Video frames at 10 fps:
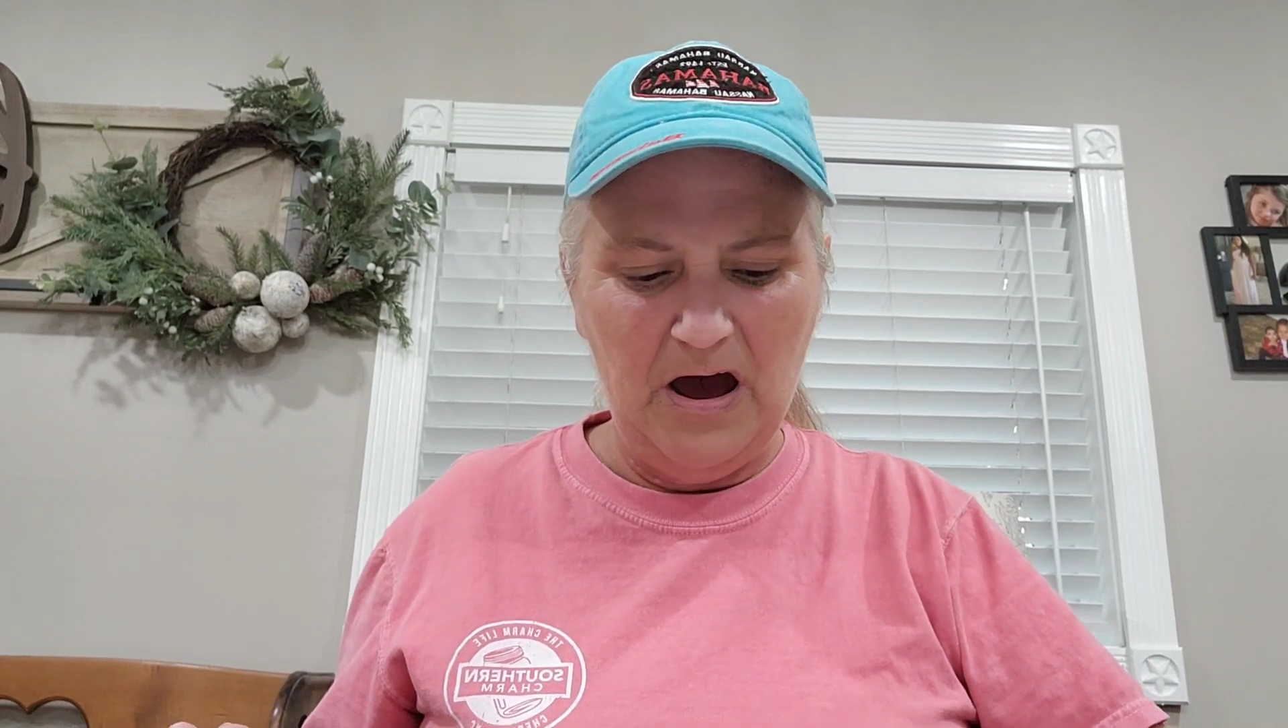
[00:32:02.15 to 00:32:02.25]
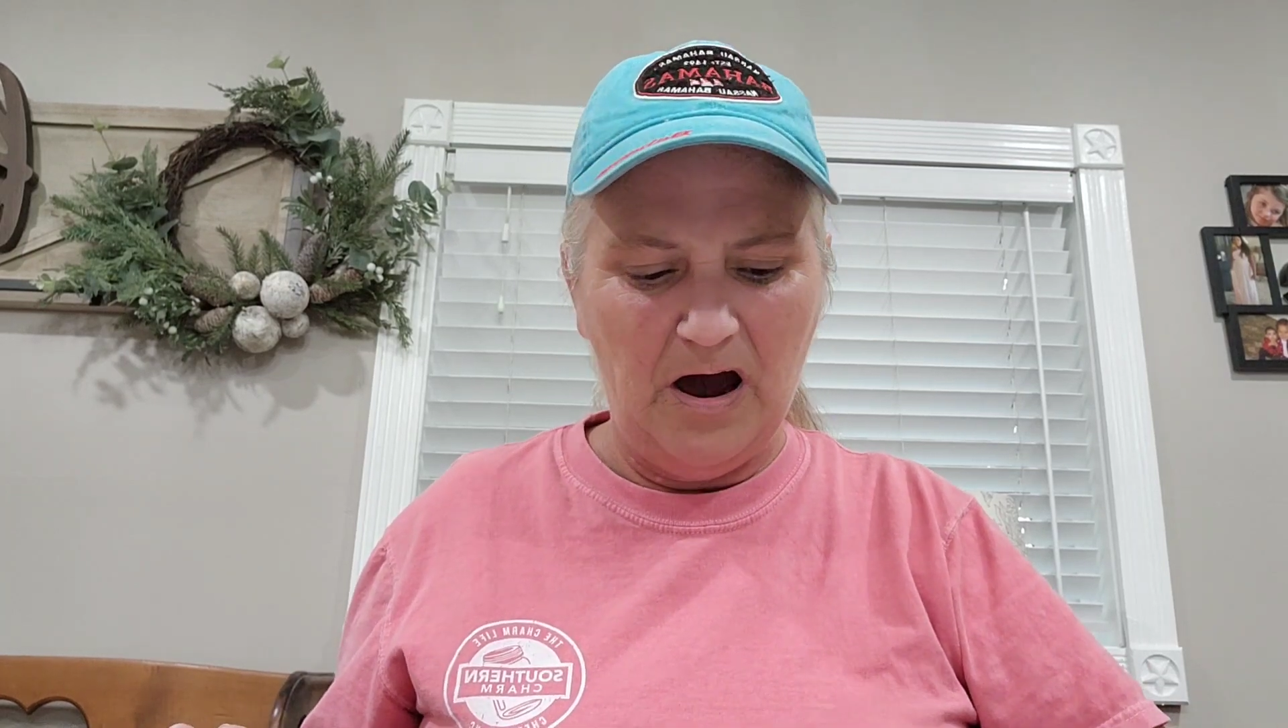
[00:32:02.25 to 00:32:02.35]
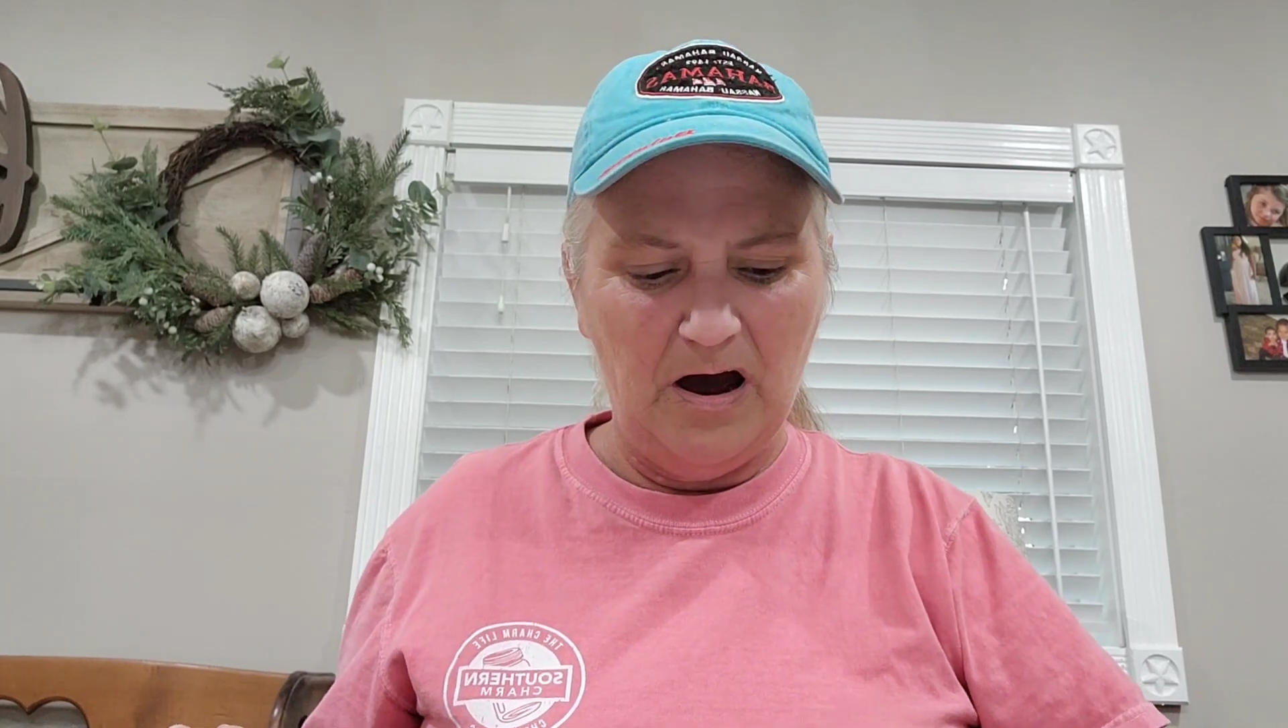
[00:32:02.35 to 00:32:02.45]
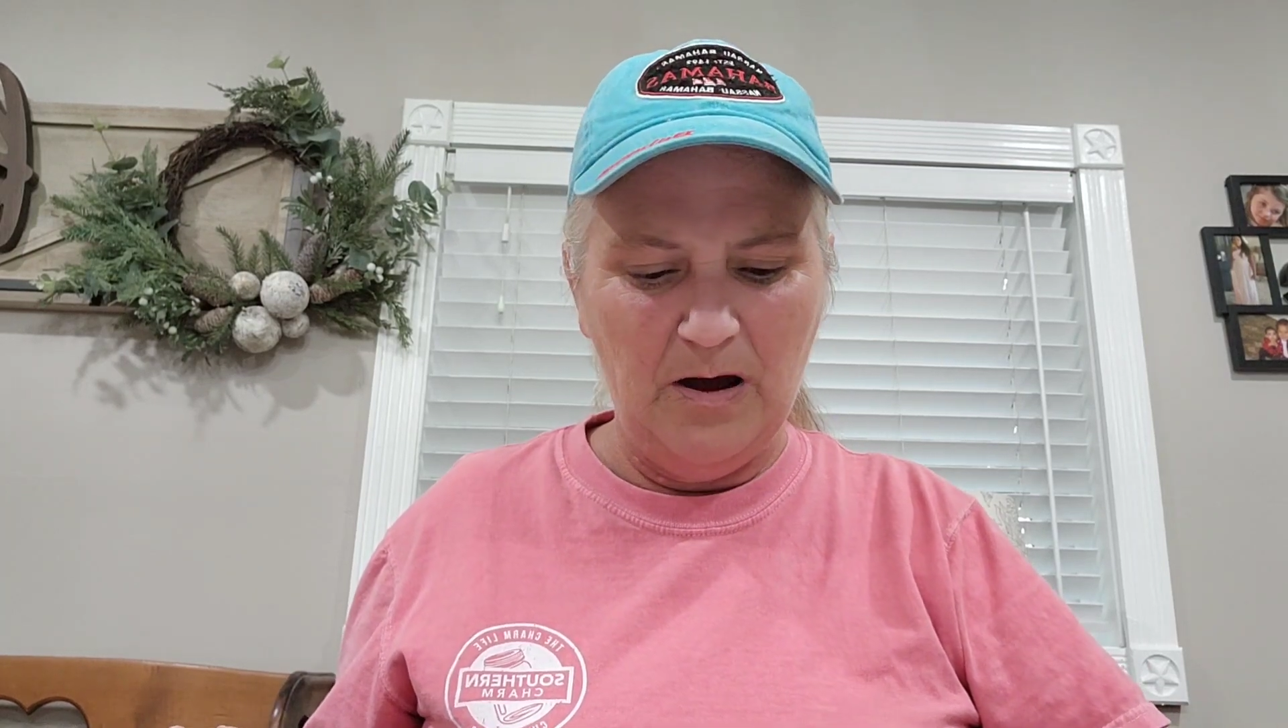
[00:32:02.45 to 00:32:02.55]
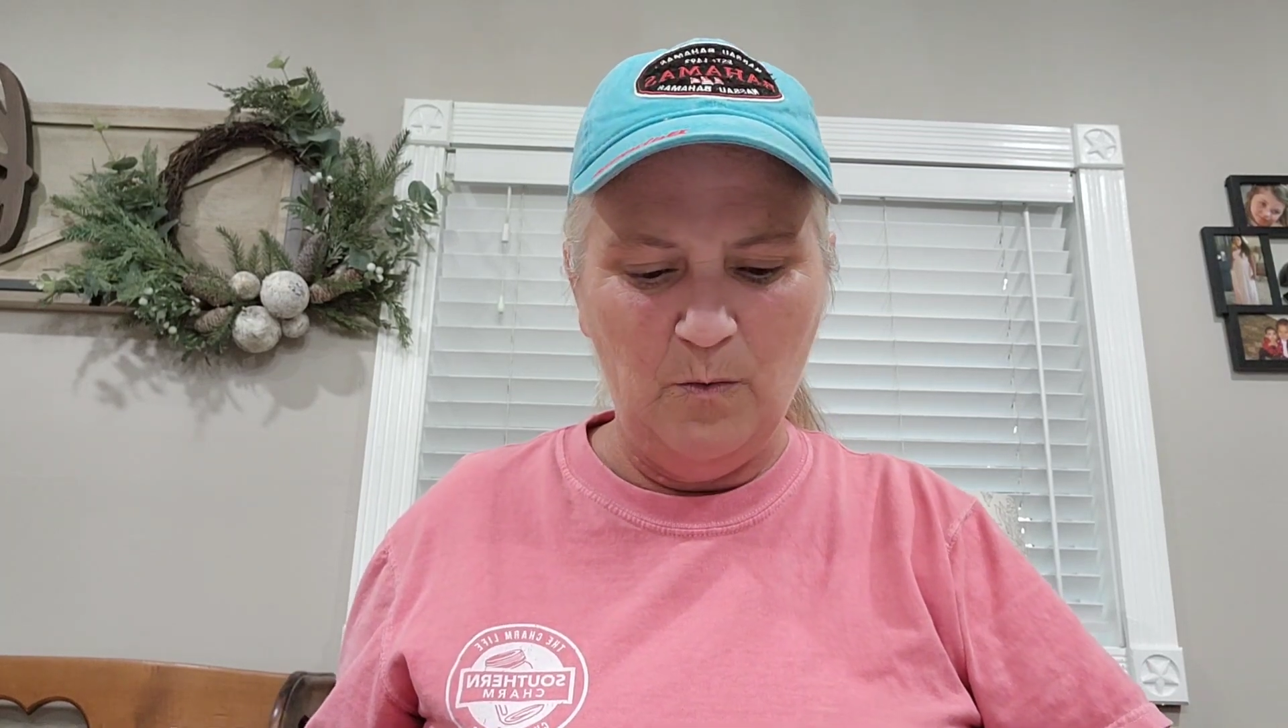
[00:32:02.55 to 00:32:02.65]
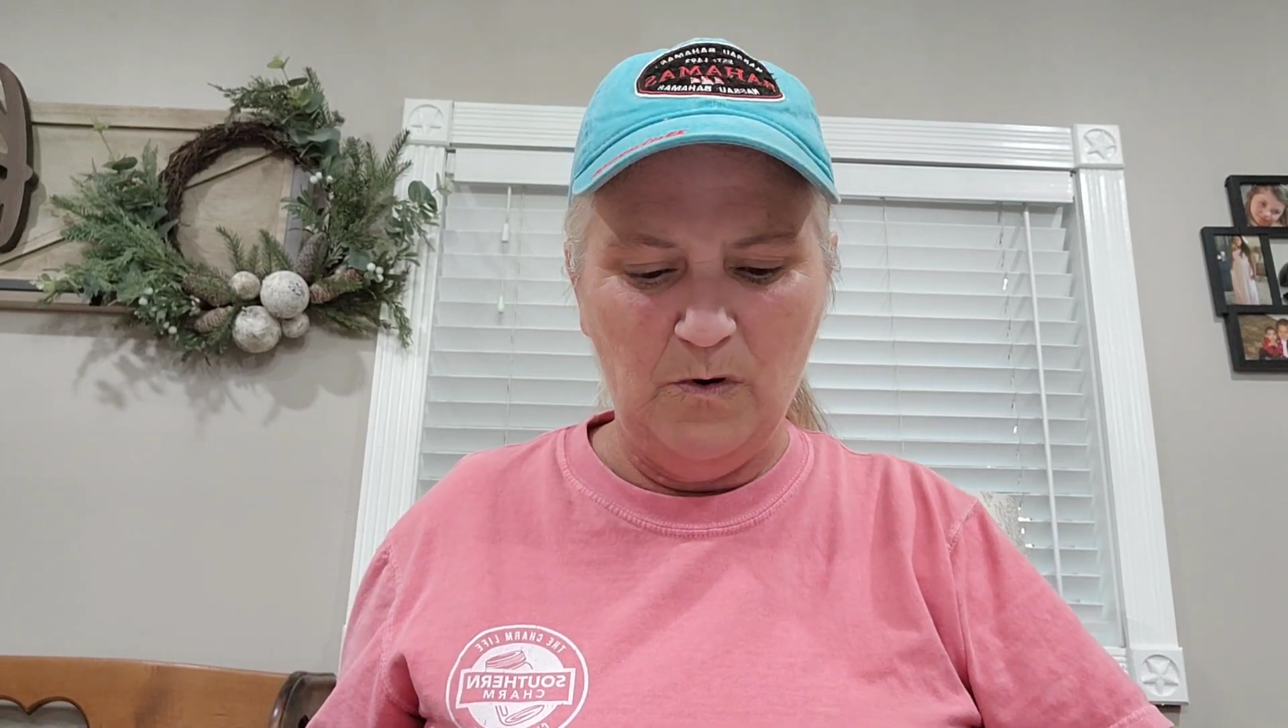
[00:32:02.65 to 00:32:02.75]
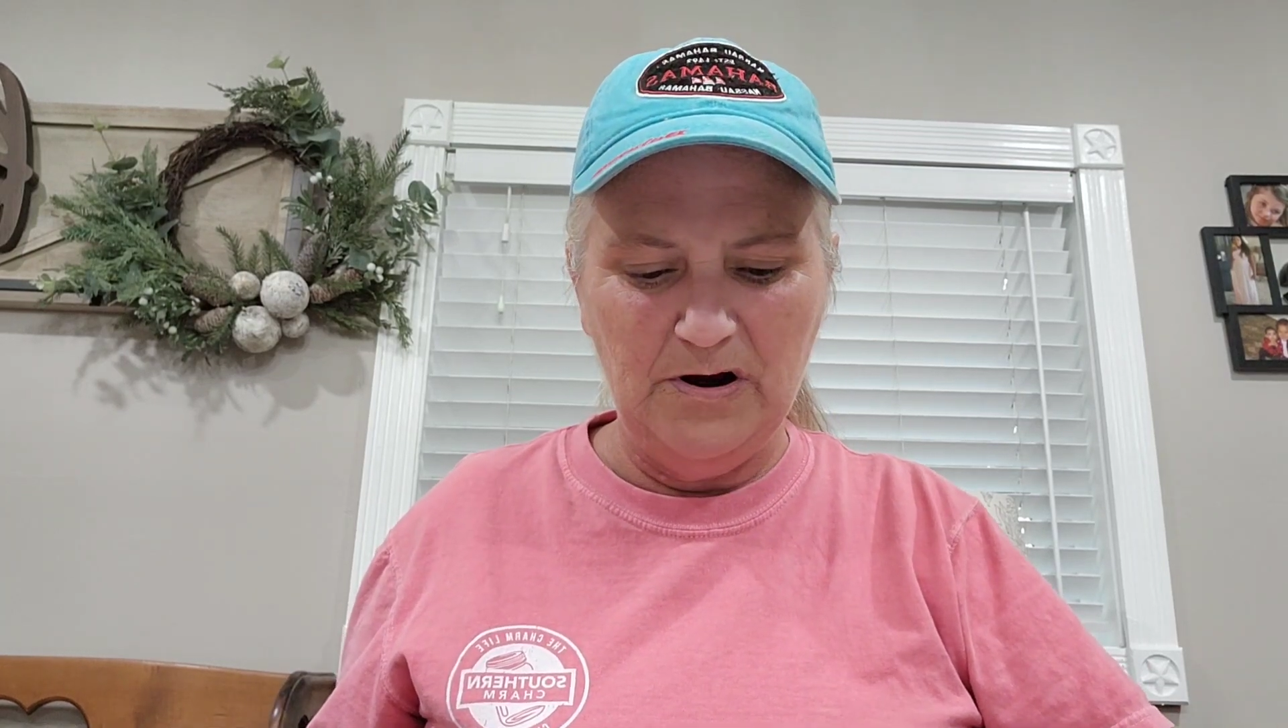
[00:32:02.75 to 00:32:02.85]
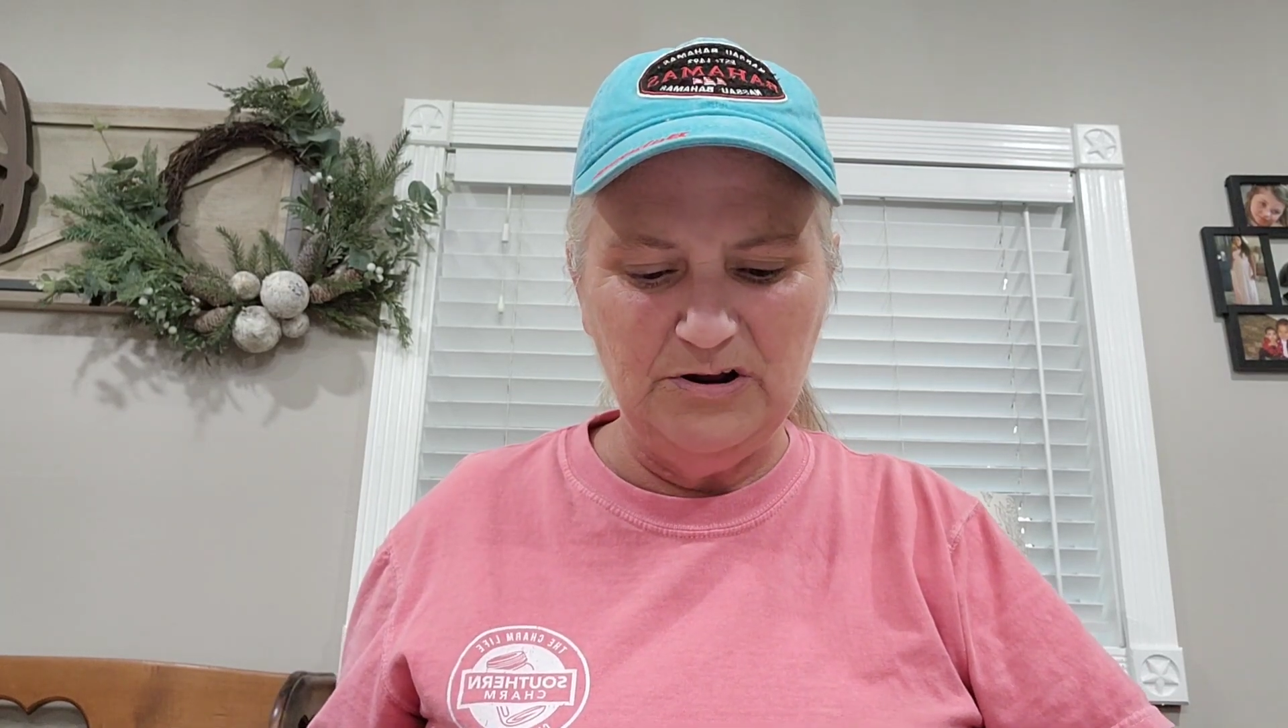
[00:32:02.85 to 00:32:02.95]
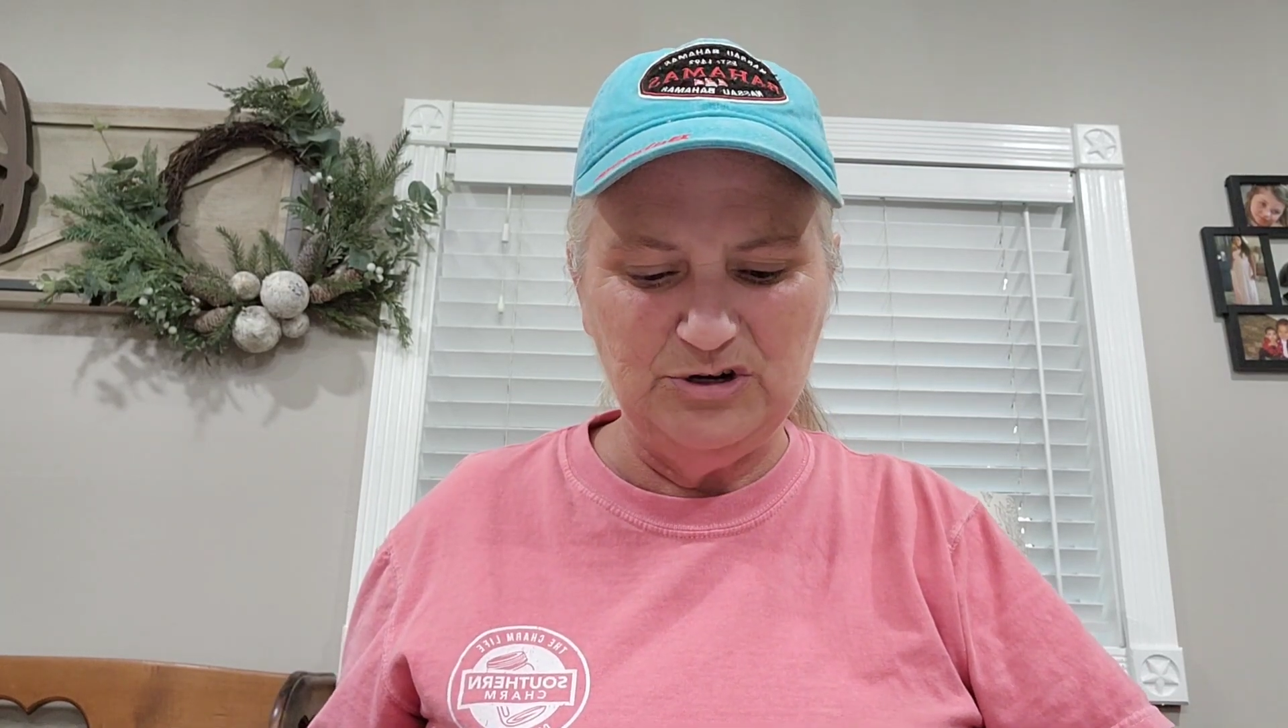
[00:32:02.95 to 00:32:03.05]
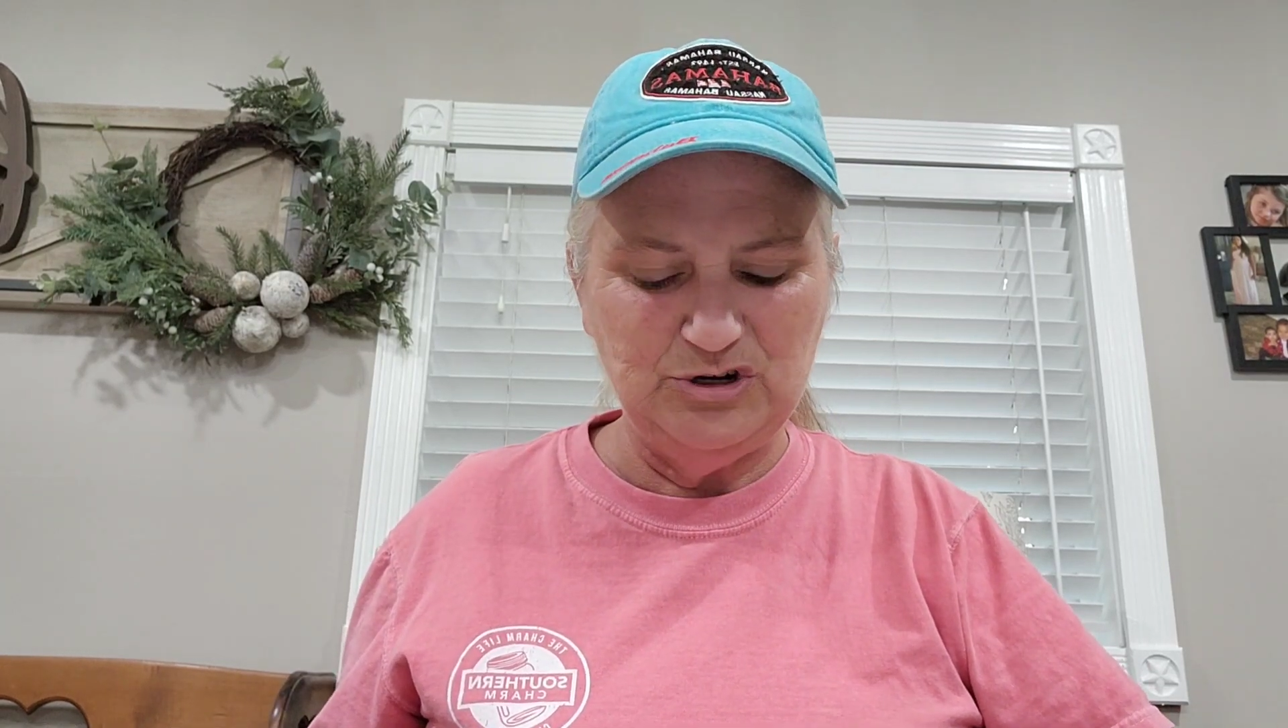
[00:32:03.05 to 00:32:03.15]
I
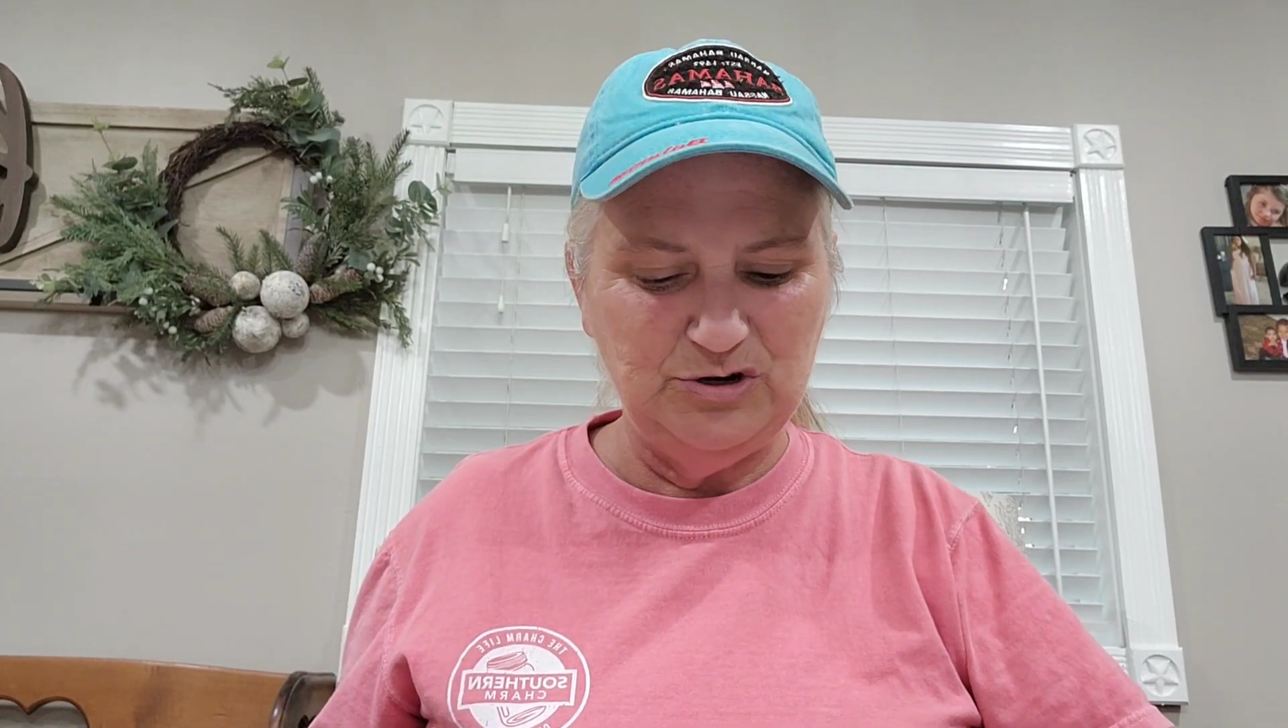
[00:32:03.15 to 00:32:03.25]
wanted